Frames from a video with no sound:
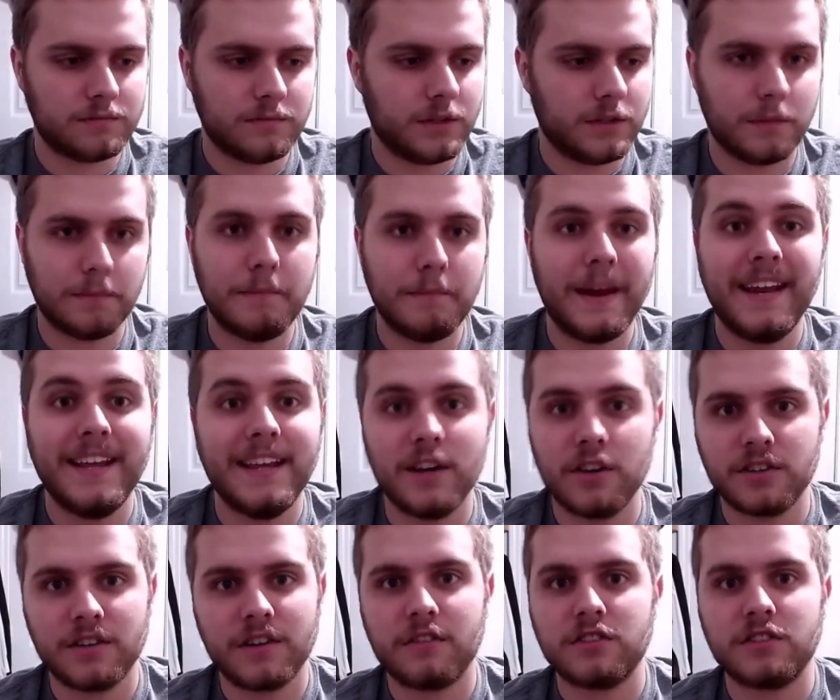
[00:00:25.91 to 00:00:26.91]
many
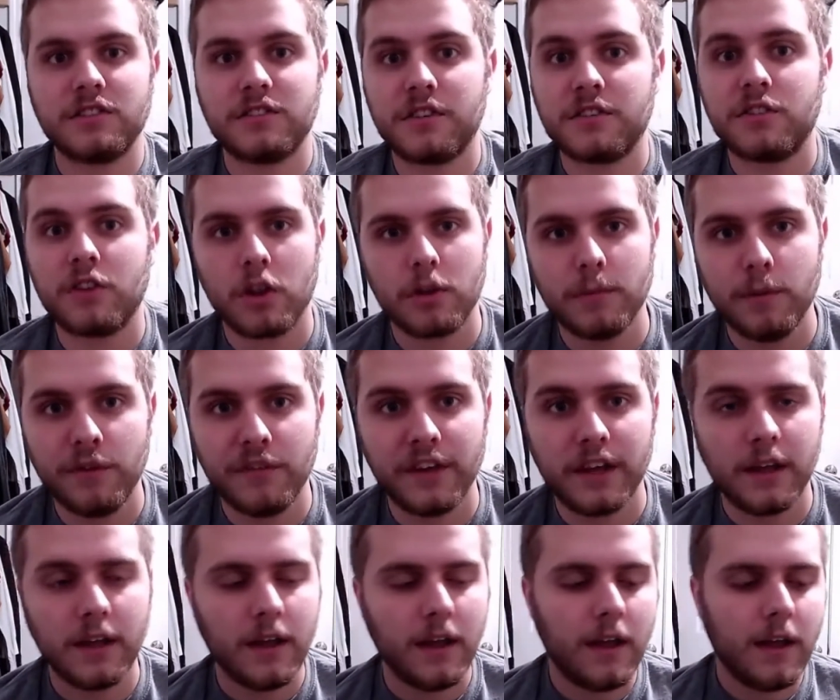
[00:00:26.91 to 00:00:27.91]
years, ever since I saw the movie.